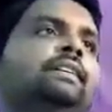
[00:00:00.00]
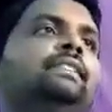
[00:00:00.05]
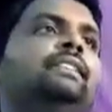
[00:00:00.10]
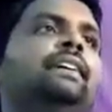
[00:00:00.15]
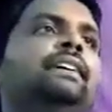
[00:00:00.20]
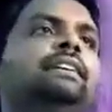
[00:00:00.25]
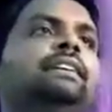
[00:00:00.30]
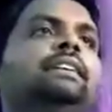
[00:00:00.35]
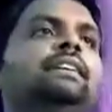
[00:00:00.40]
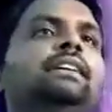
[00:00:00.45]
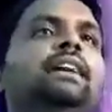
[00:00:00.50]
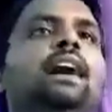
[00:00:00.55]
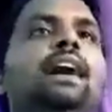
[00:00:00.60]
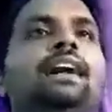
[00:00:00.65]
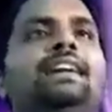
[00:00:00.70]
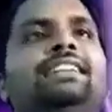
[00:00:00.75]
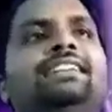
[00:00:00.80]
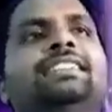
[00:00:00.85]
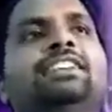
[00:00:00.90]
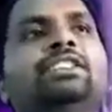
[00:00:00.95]
That
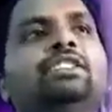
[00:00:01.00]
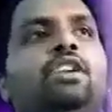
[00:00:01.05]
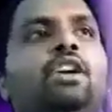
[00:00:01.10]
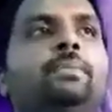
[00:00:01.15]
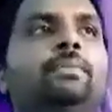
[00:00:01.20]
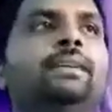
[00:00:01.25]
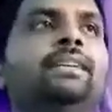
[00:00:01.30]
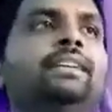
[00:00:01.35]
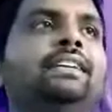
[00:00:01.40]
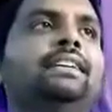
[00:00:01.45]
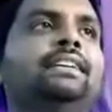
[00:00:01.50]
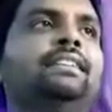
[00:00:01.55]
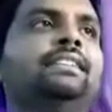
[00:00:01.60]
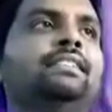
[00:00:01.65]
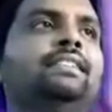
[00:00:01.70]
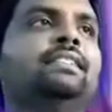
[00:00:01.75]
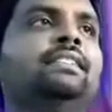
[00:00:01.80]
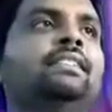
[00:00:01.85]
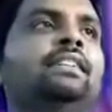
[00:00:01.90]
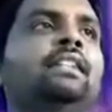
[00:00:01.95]
another topic is
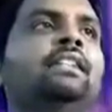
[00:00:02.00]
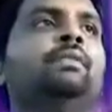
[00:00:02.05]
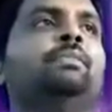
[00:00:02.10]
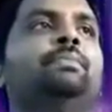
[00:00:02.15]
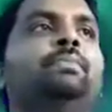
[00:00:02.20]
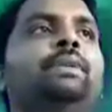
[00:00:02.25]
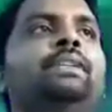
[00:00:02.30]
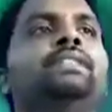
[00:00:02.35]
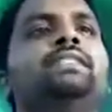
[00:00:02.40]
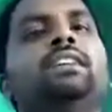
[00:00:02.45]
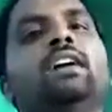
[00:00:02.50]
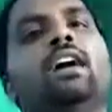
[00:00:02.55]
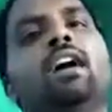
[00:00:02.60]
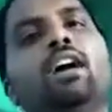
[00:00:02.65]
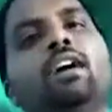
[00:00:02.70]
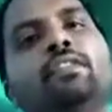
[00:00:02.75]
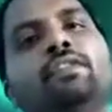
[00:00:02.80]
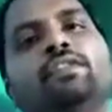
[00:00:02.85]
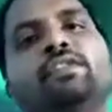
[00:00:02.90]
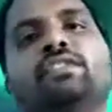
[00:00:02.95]
pitch
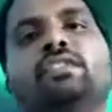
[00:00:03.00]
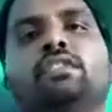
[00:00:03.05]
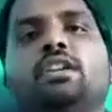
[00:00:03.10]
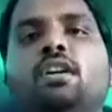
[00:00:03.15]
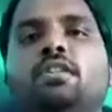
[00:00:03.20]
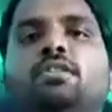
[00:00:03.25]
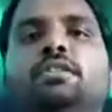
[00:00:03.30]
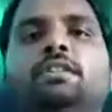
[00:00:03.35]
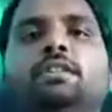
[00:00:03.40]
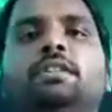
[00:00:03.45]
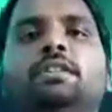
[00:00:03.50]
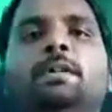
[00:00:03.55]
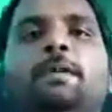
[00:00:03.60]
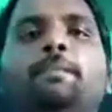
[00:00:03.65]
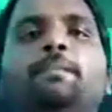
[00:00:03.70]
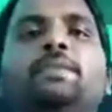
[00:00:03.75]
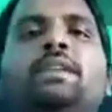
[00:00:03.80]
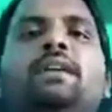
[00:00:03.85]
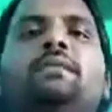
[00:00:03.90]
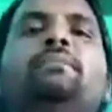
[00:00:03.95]
of sound.
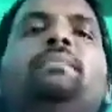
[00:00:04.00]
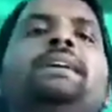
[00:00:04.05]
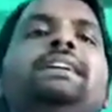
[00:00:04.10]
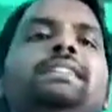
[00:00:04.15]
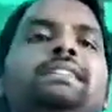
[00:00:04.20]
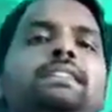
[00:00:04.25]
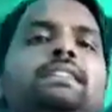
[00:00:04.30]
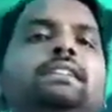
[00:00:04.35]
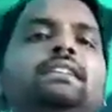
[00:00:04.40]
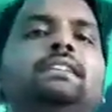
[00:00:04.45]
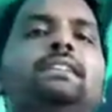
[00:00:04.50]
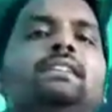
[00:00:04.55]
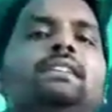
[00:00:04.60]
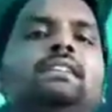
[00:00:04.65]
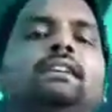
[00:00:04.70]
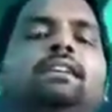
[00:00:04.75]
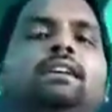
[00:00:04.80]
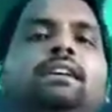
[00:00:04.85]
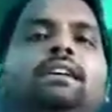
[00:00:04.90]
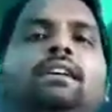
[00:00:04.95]
Means
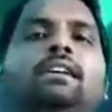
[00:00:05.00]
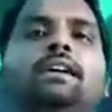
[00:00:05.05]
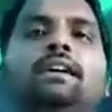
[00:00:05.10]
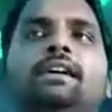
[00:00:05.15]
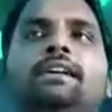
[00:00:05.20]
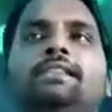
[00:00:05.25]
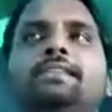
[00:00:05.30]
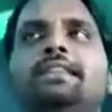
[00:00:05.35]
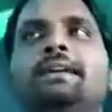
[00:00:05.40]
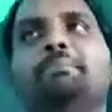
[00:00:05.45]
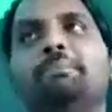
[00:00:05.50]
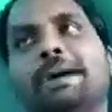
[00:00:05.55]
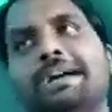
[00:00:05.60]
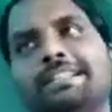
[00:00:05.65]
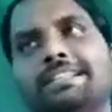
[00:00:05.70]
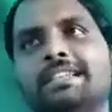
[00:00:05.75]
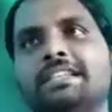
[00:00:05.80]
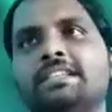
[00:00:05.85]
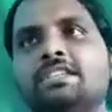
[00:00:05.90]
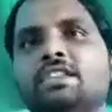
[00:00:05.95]
some
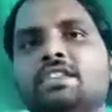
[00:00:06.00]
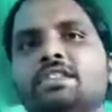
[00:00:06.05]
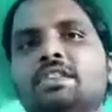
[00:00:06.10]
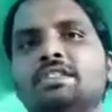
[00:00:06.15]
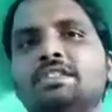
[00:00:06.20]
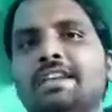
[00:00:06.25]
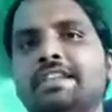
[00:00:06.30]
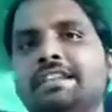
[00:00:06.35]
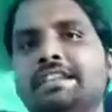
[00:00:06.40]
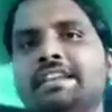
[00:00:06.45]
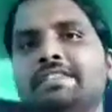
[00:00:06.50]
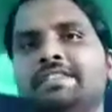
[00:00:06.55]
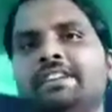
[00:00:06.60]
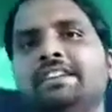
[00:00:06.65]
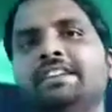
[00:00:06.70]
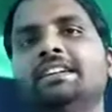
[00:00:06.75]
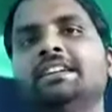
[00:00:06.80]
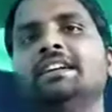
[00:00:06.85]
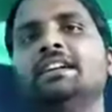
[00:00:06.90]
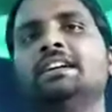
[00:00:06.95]
persons, those are
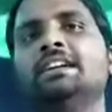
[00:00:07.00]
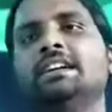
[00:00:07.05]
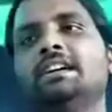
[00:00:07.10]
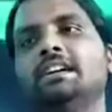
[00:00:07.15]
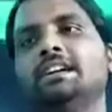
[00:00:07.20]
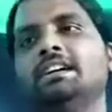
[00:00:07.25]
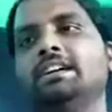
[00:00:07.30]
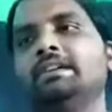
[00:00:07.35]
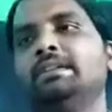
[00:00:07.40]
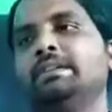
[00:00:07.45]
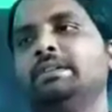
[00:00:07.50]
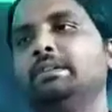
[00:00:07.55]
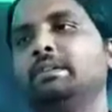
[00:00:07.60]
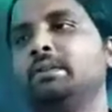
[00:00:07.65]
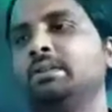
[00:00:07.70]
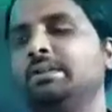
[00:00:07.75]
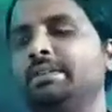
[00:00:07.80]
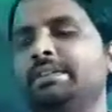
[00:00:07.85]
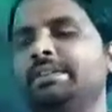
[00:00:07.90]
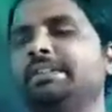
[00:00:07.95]
giving
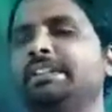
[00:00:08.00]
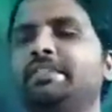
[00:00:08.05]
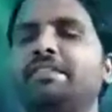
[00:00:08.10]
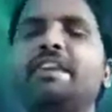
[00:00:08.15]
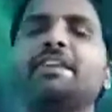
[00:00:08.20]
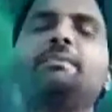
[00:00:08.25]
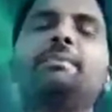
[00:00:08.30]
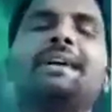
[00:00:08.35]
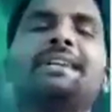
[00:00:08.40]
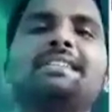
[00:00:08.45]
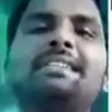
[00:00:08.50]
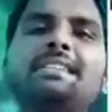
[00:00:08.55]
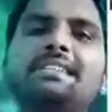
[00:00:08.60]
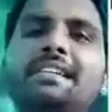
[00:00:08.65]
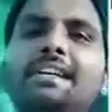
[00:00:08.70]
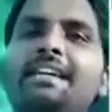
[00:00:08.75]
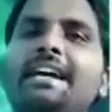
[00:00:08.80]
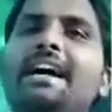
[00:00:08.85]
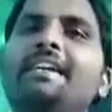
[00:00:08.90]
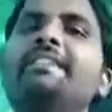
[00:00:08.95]
different persons
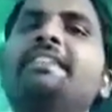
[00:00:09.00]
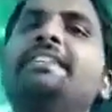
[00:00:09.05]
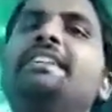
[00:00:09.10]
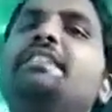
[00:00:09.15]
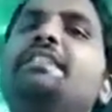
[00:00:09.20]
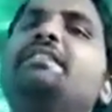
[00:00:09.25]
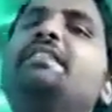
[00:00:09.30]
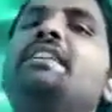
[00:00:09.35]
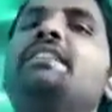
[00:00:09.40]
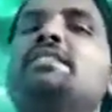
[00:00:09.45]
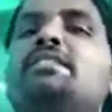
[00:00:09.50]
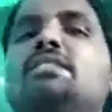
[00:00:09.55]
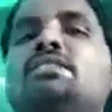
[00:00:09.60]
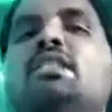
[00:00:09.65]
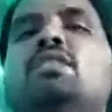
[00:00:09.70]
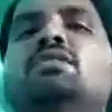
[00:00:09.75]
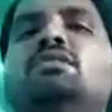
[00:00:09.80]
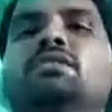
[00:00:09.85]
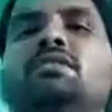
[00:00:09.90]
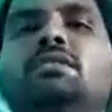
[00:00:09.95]
are having different
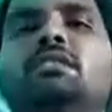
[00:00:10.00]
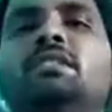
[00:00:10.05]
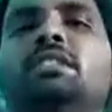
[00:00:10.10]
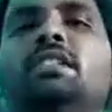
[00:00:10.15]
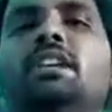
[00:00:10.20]
sounds.